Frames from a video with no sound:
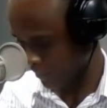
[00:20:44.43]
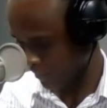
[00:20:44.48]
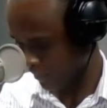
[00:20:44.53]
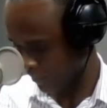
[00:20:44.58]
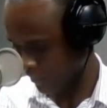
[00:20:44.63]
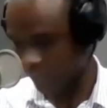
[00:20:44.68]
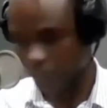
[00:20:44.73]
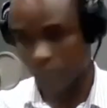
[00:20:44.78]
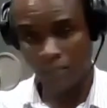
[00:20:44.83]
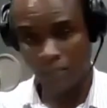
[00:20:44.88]

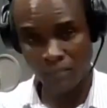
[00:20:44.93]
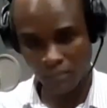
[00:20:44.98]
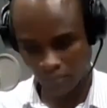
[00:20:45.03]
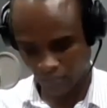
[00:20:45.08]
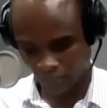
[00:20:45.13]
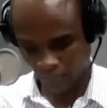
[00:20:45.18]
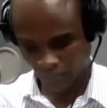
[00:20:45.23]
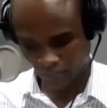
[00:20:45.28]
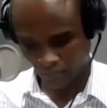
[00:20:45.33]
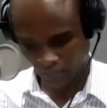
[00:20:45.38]
affects the
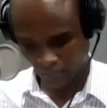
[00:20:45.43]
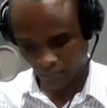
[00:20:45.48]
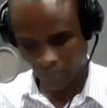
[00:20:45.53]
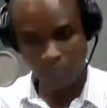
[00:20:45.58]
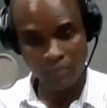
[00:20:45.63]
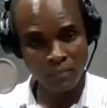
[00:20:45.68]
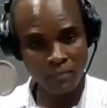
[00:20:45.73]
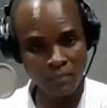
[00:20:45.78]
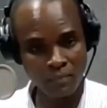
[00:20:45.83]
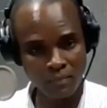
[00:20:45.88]
size of the
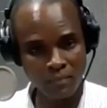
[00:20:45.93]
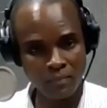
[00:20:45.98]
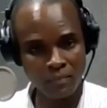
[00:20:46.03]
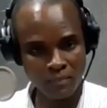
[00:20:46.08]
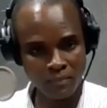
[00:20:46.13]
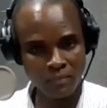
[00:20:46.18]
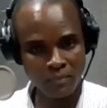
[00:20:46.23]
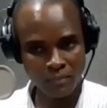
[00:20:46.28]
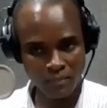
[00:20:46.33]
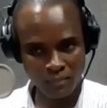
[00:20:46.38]
tongue.
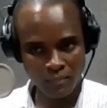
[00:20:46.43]
So